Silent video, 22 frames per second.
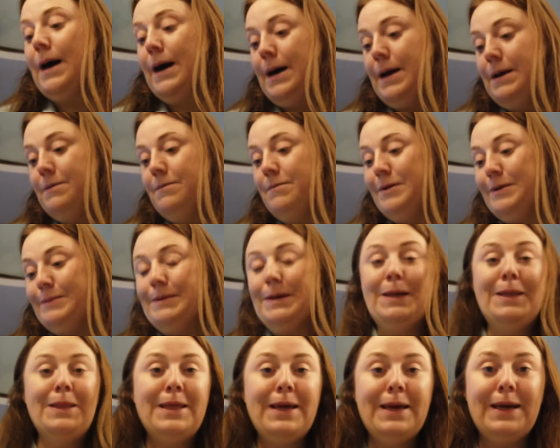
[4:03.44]
I film
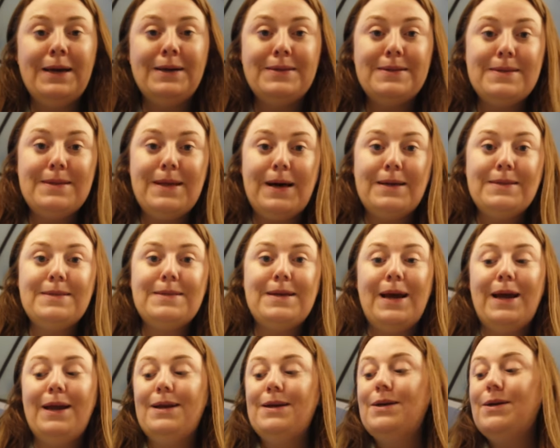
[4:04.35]
anything else last
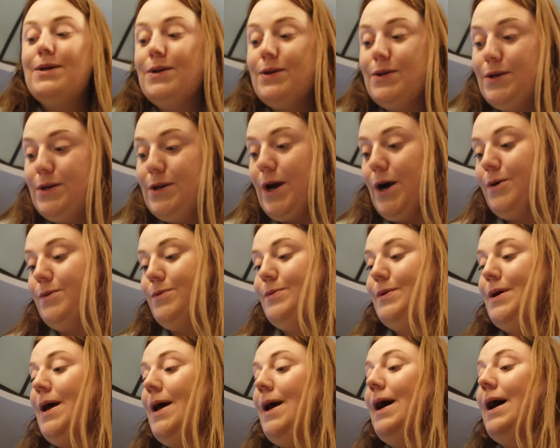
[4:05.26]
night? No,
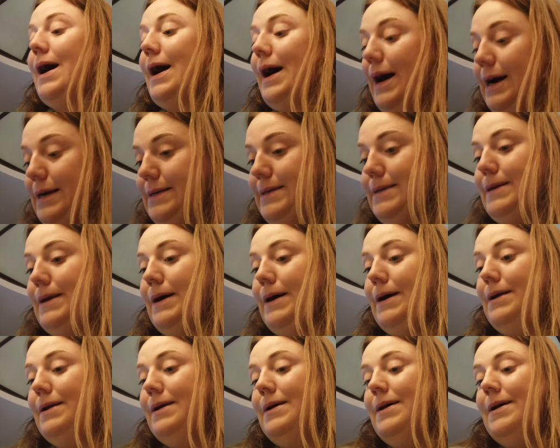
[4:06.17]
I did
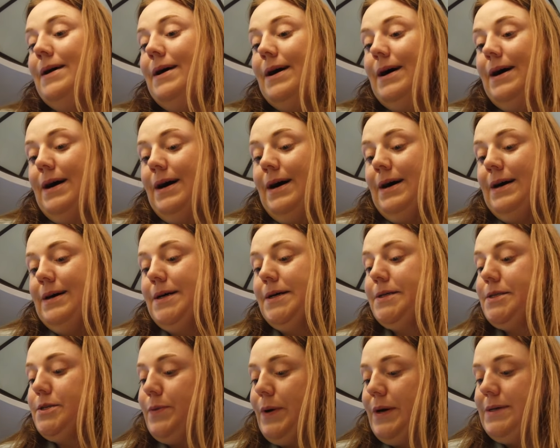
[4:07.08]
not. Uh,
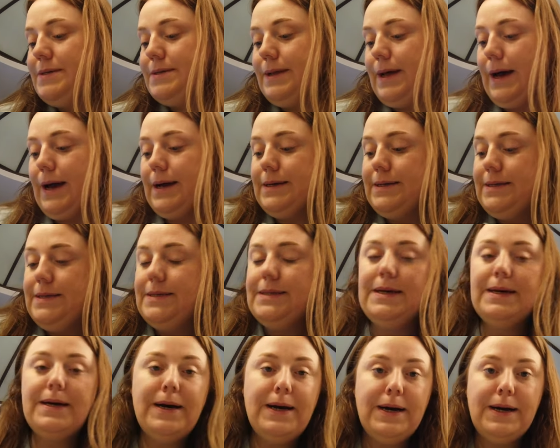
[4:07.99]
so I
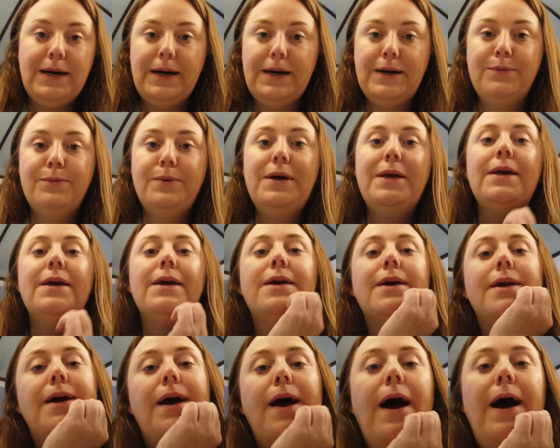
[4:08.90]
slacked. Uh,
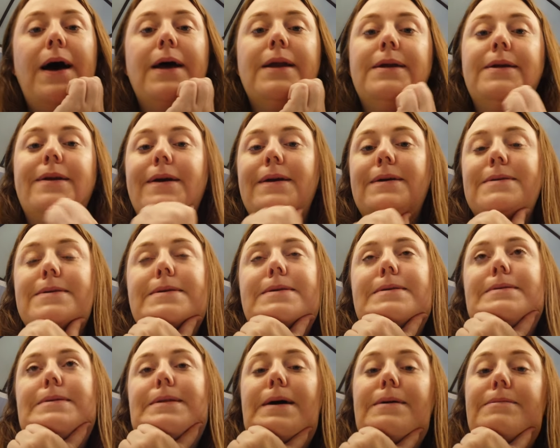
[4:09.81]
we had a nice,
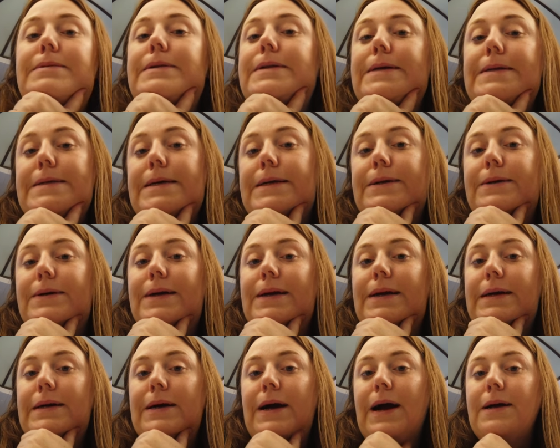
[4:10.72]
lovely dinner
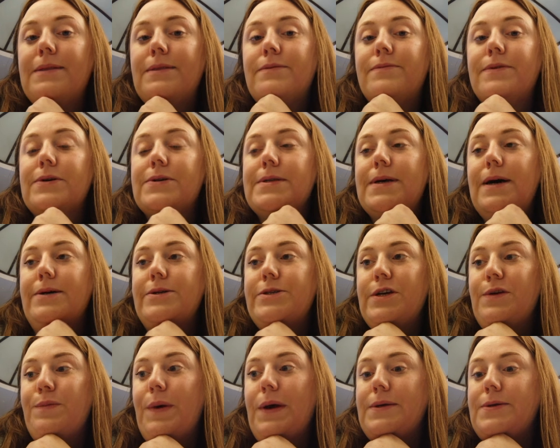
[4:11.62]
here at the
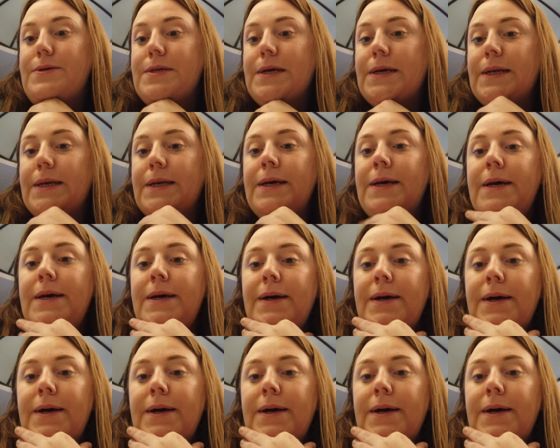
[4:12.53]
Versace Mansion.